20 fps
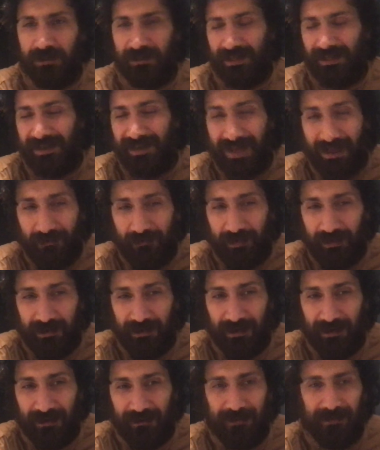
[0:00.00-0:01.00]
they didn't have
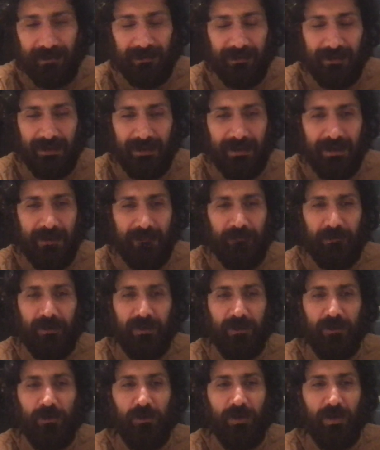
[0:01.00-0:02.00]
any idea, they didn't have
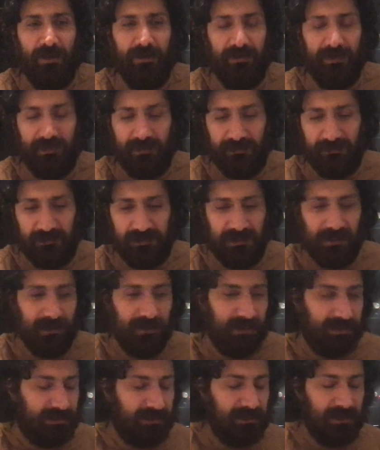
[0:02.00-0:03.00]
any good ideas of saying,
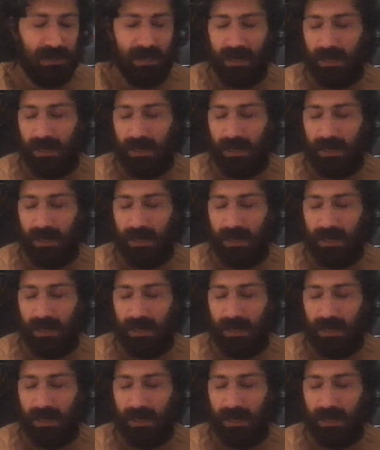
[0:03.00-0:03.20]
let's